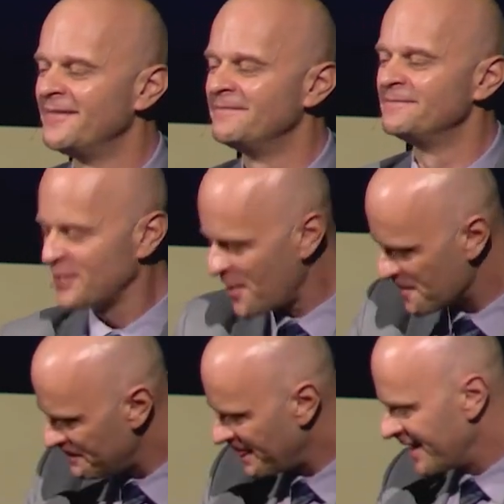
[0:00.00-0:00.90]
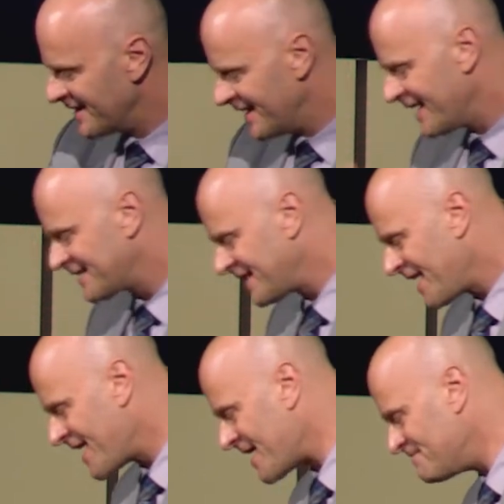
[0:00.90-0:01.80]
So, the next
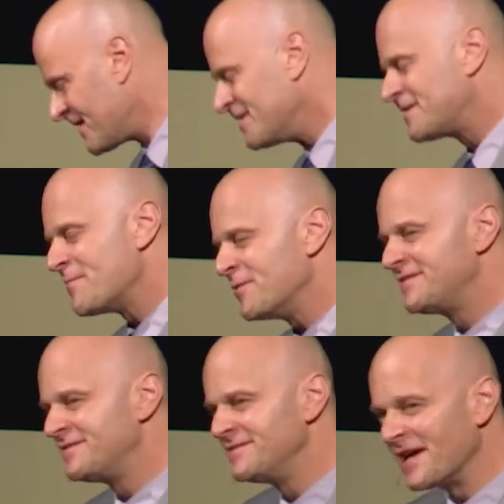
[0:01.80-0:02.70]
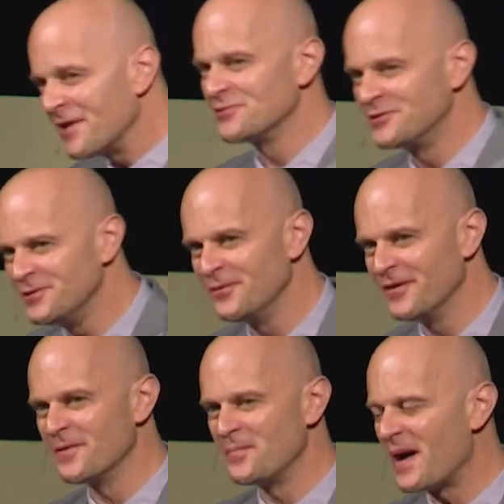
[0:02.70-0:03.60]
time someone tells you that
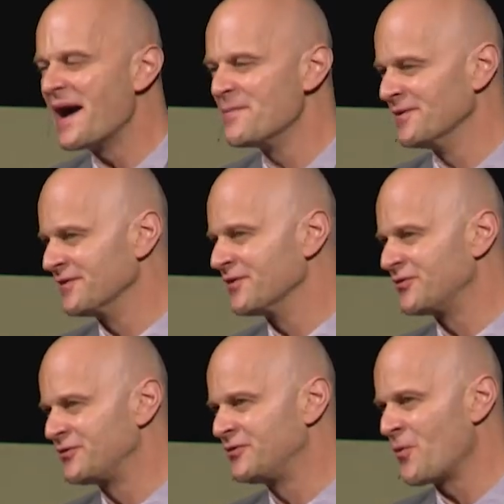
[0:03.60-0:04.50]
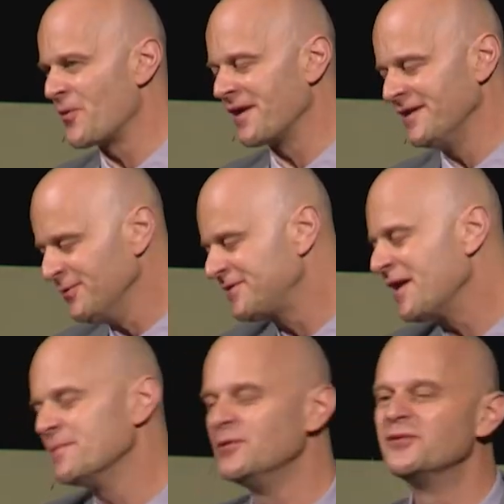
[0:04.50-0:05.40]
the Bible is a story, you tell
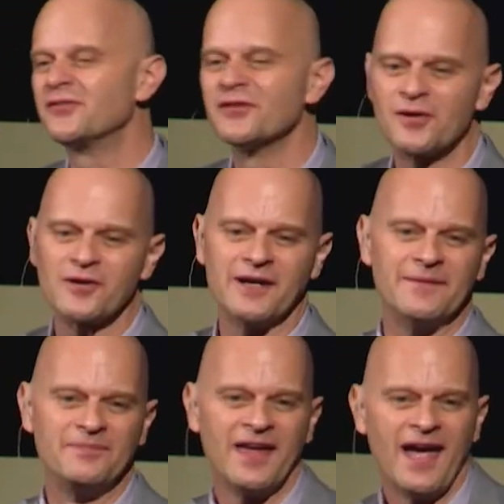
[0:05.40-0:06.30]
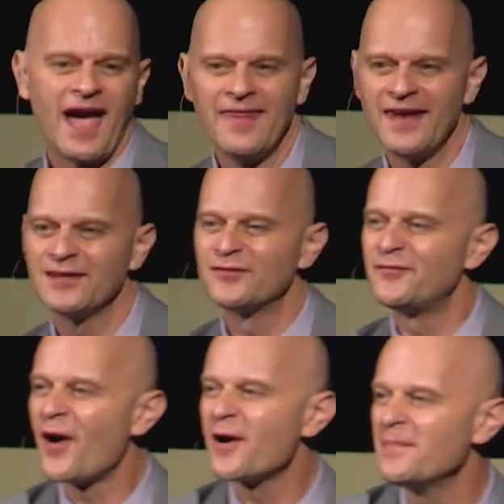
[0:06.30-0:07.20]
them you disagree, and that it's
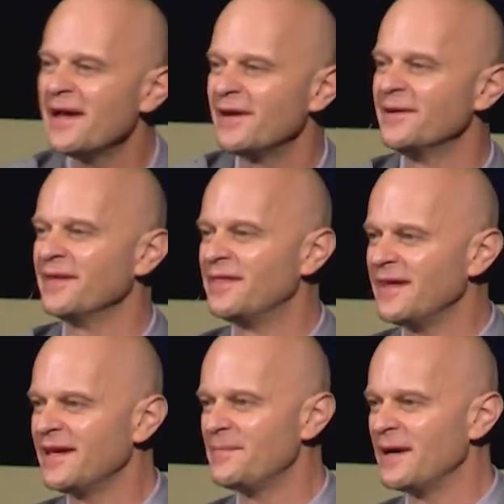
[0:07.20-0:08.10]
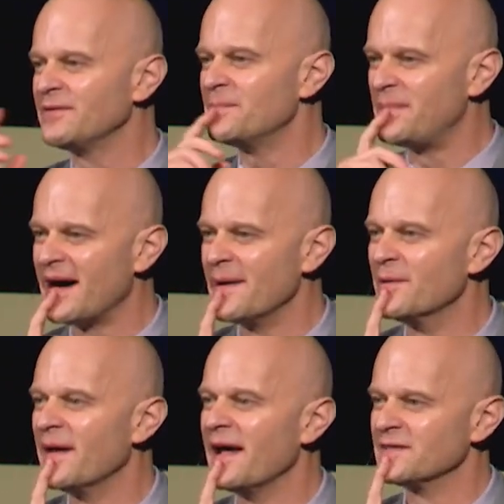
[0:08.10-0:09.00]
far better to think about the Bible
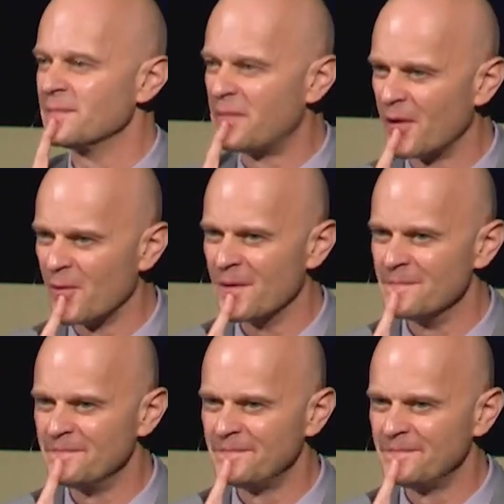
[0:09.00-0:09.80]
as a poem.